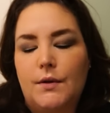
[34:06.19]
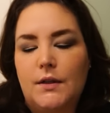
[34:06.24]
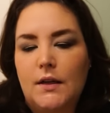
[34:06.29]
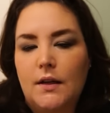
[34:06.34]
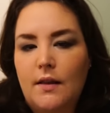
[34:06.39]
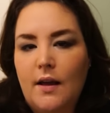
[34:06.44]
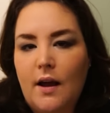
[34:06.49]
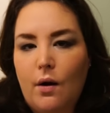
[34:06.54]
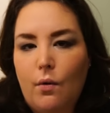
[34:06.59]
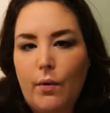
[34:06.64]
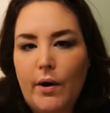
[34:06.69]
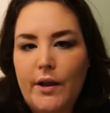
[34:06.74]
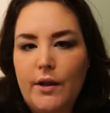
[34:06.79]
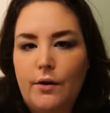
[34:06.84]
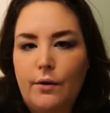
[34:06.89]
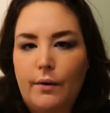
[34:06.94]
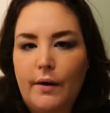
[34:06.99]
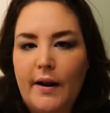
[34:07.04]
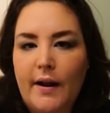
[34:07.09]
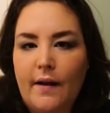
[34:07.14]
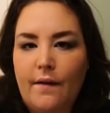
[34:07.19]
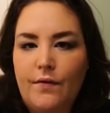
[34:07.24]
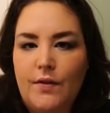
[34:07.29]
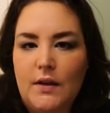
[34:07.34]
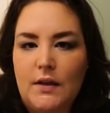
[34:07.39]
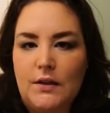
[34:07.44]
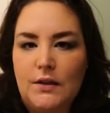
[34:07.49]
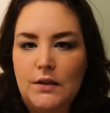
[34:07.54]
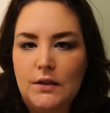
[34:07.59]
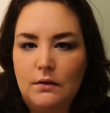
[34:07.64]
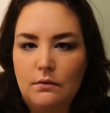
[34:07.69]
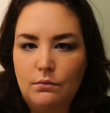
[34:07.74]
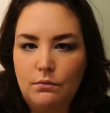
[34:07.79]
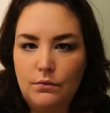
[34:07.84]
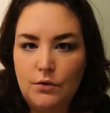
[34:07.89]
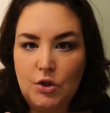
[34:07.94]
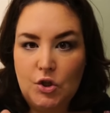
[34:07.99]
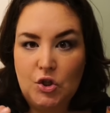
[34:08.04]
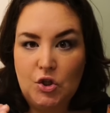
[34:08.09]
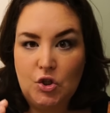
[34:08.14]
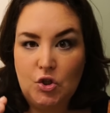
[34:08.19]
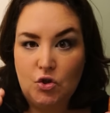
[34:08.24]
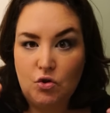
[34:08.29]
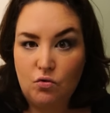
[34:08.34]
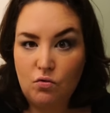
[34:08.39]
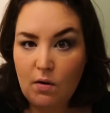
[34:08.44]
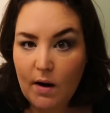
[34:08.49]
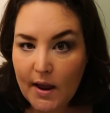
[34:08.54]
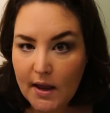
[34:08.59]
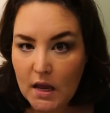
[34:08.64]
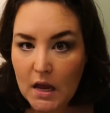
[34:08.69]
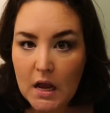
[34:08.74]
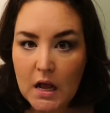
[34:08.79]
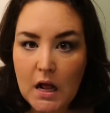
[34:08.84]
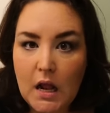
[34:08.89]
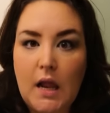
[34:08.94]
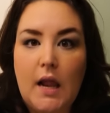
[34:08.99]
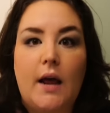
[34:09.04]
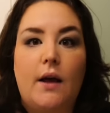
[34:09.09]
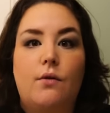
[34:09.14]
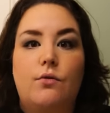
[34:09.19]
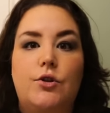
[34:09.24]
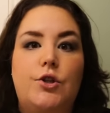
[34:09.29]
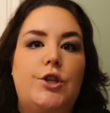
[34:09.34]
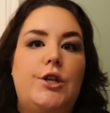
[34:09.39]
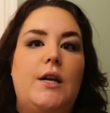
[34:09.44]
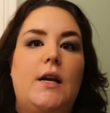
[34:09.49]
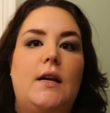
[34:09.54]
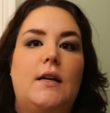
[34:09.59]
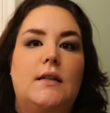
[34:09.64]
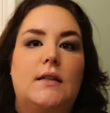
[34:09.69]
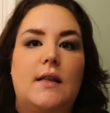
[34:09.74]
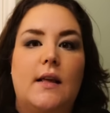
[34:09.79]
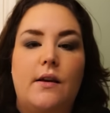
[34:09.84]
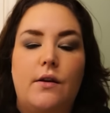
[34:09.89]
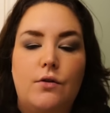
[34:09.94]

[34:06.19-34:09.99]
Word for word: so that way you don't have these striking clown cheeks that